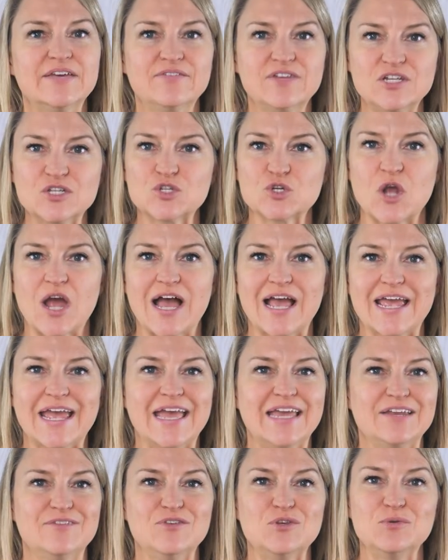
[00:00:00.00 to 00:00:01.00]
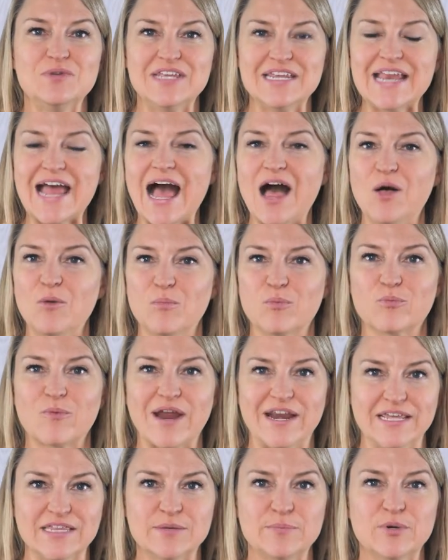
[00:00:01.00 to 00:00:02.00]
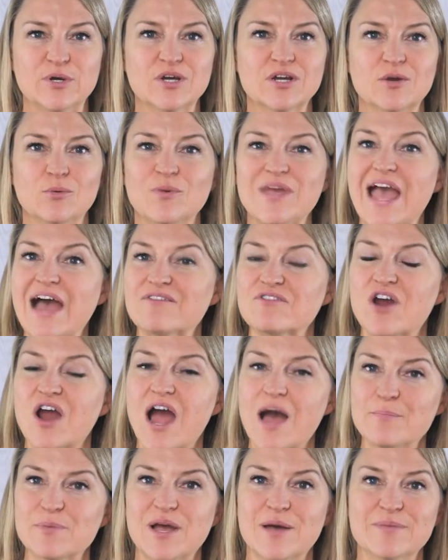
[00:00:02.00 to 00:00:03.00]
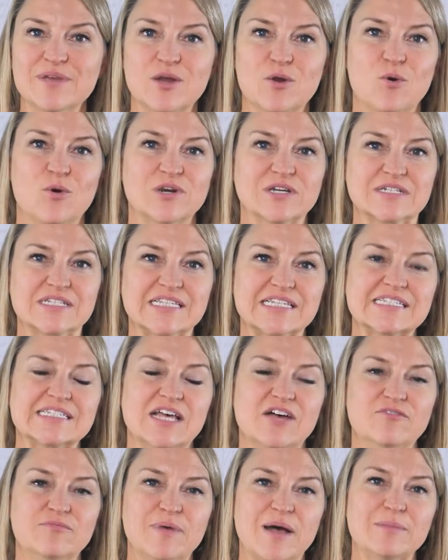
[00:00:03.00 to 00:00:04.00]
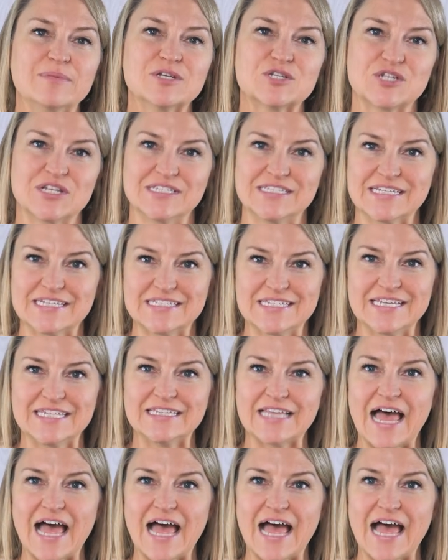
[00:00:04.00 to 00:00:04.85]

Give it a try, and if you need help writing the book, we have our upcoming course, Self Publish and Succeed